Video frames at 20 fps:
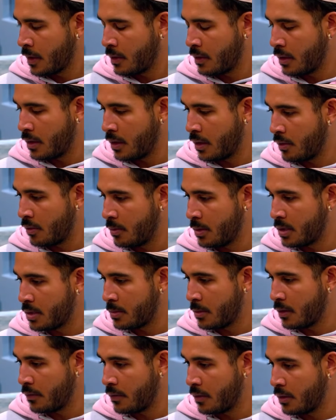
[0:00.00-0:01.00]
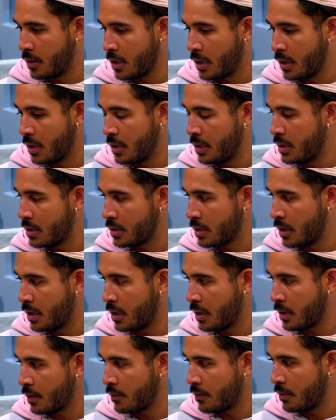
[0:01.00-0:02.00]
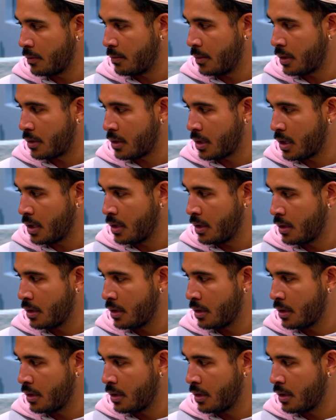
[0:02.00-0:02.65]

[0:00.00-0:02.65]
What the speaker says: So I think it would be smart for you to kind of disconnect from Marty.